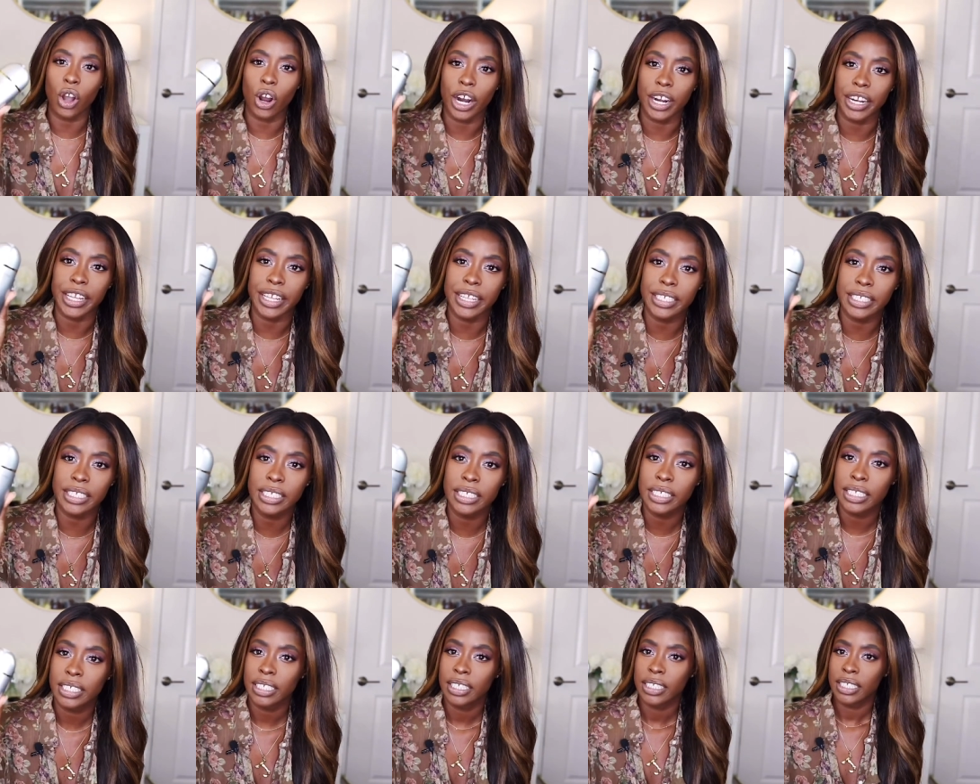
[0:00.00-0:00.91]
Arden.
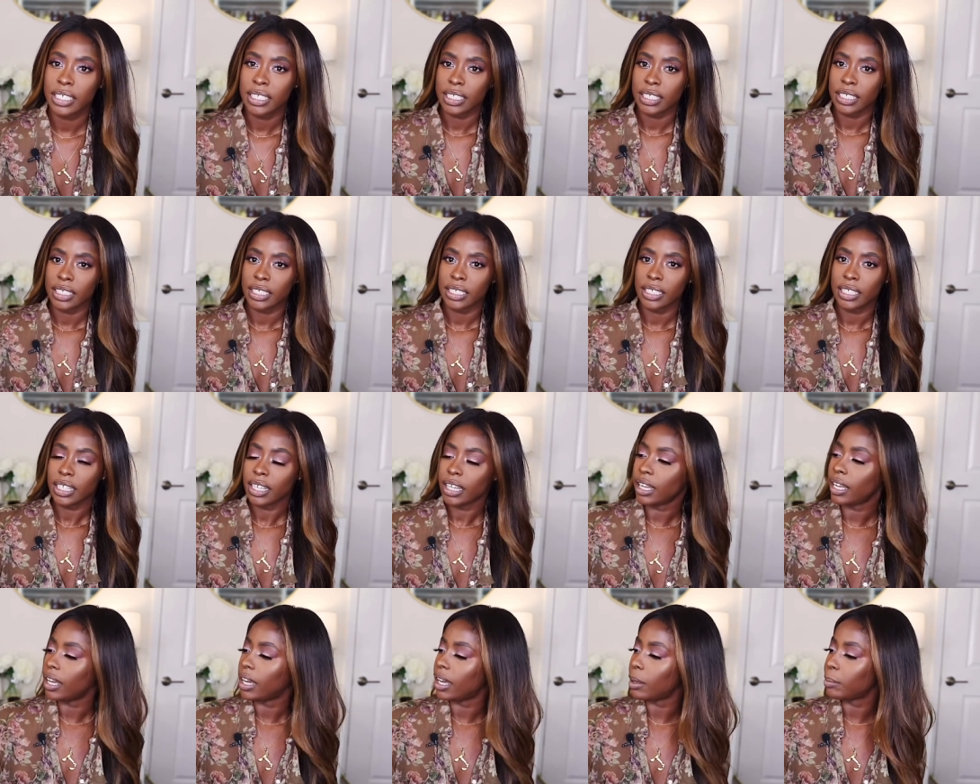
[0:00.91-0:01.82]

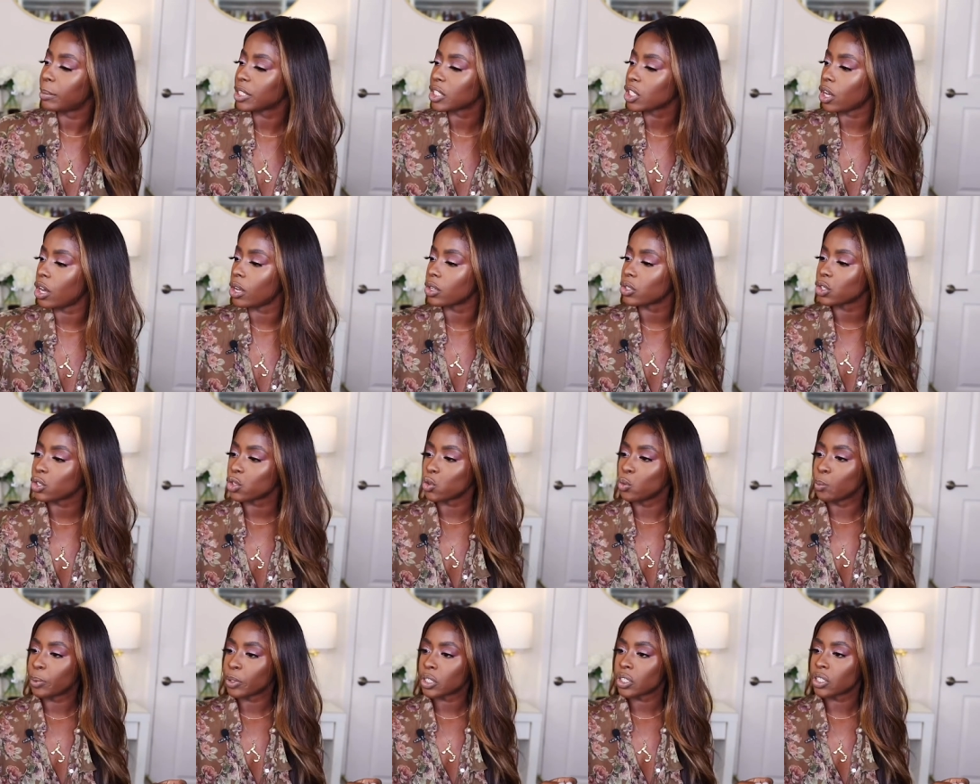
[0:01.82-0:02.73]
It's called
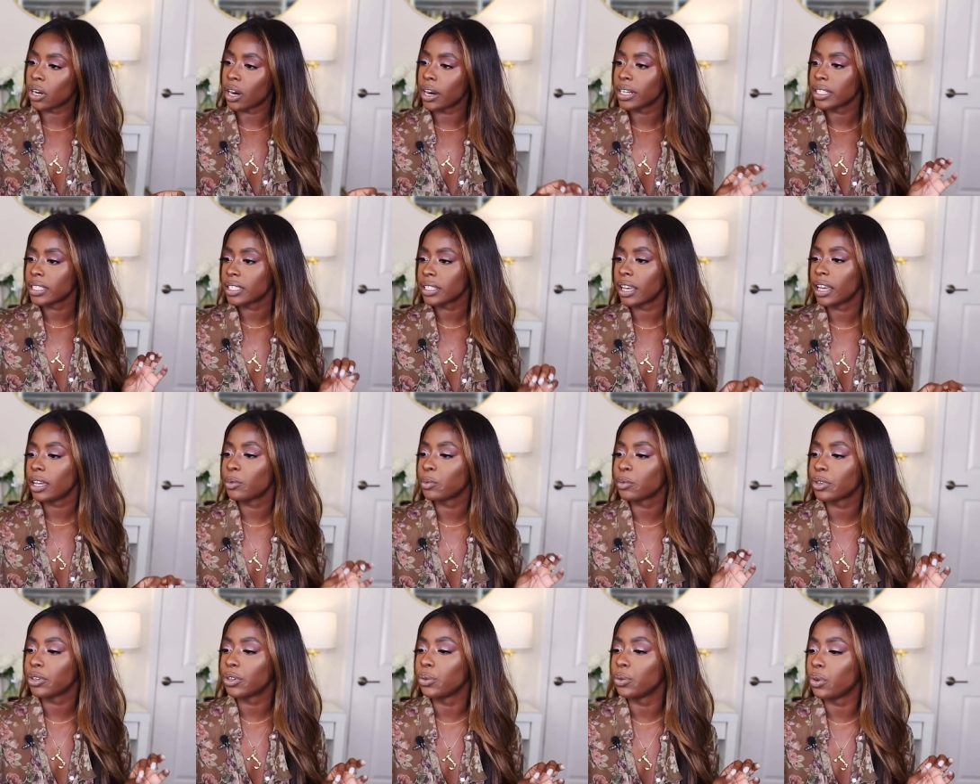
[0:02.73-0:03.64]
Superstart Skin
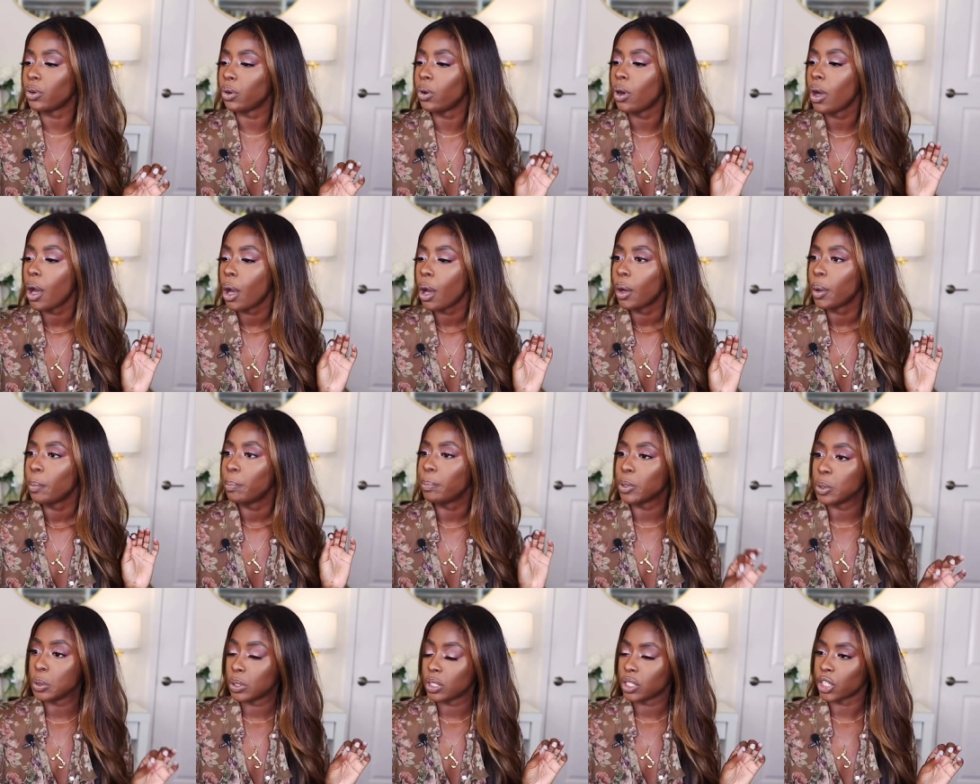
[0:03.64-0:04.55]
Renewal
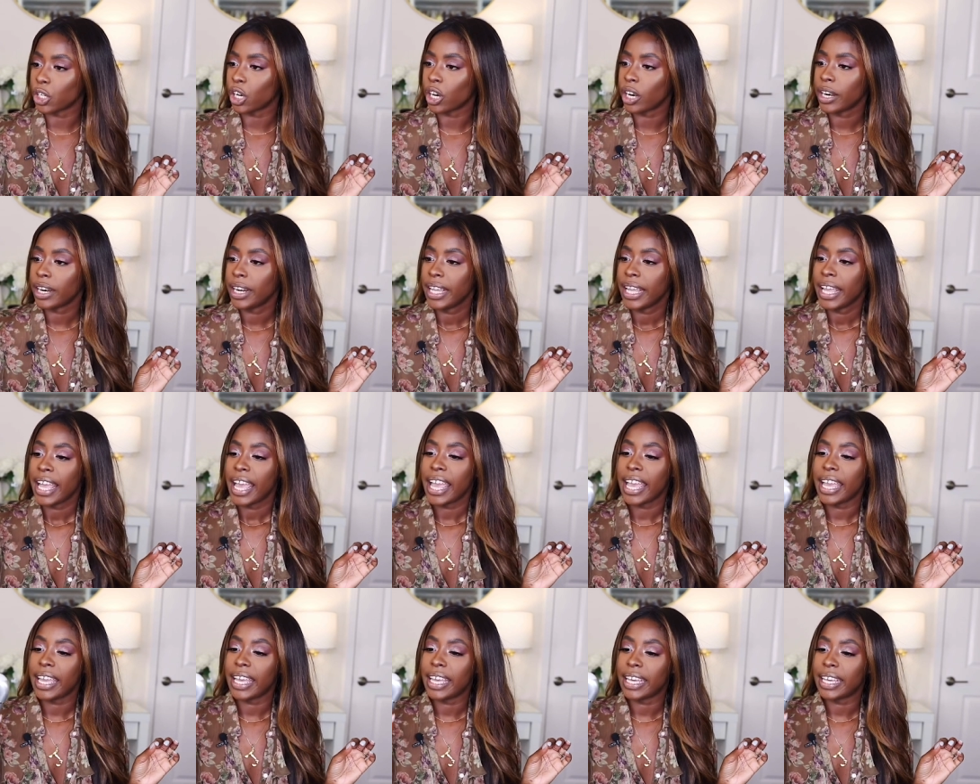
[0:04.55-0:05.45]
Booster,
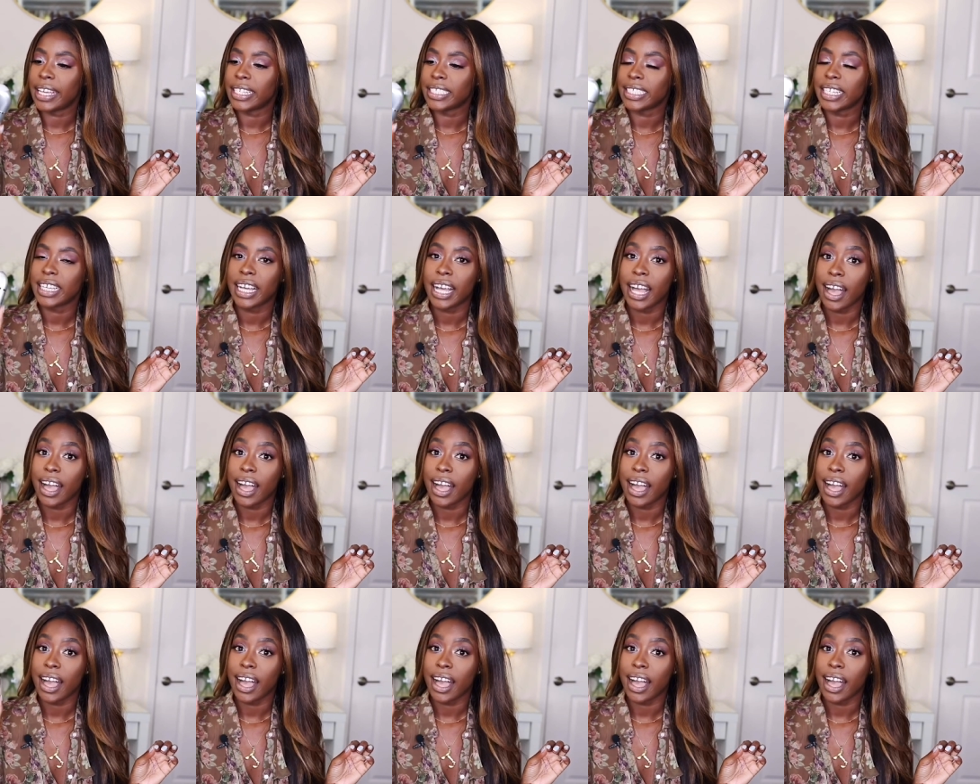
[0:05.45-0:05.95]
and